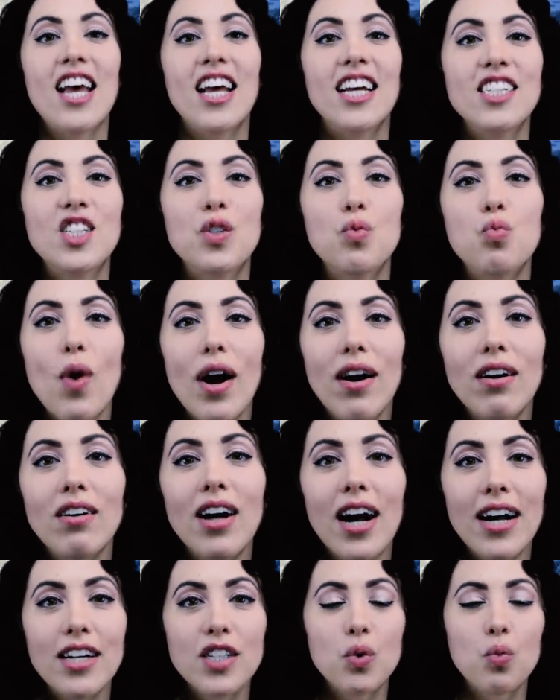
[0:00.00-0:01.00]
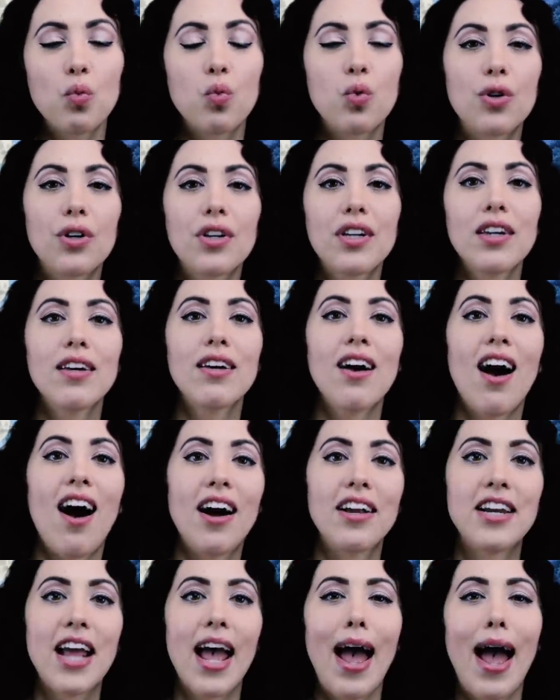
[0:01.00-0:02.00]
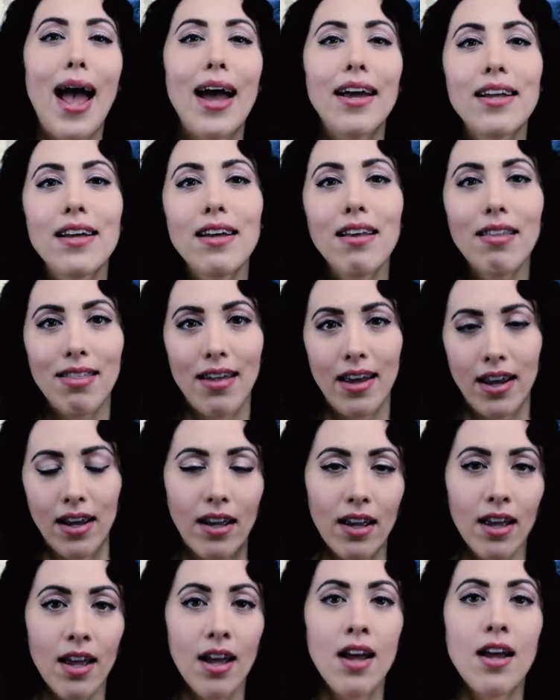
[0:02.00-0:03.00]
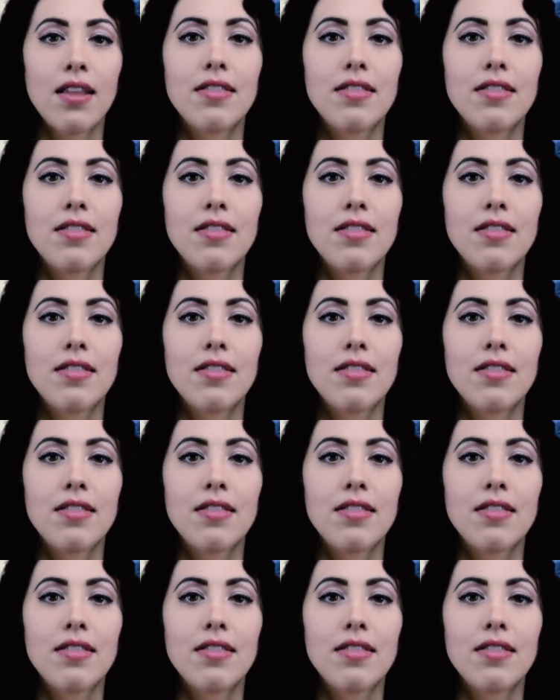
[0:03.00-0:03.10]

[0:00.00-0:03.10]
as well as working on anything